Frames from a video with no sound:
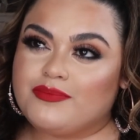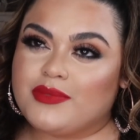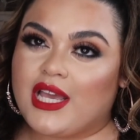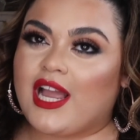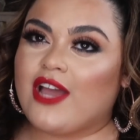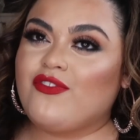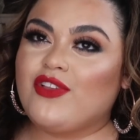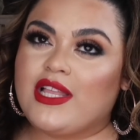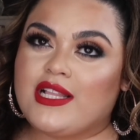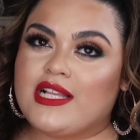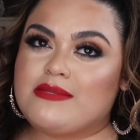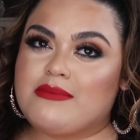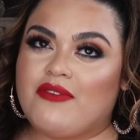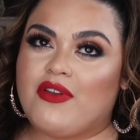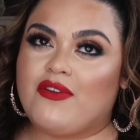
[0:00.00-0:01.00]
Like, I feel like
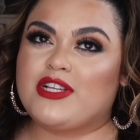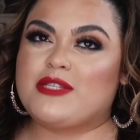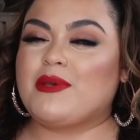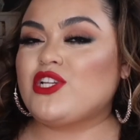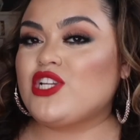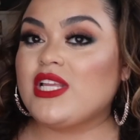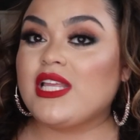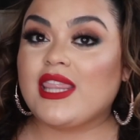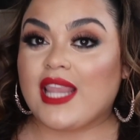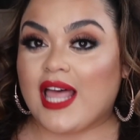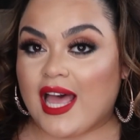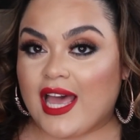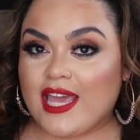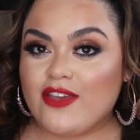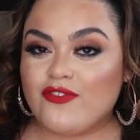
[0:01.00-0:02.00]
that's my favorite, especially
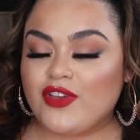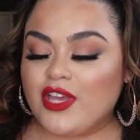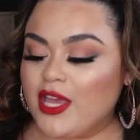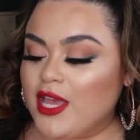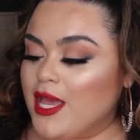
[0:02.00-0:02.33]
live,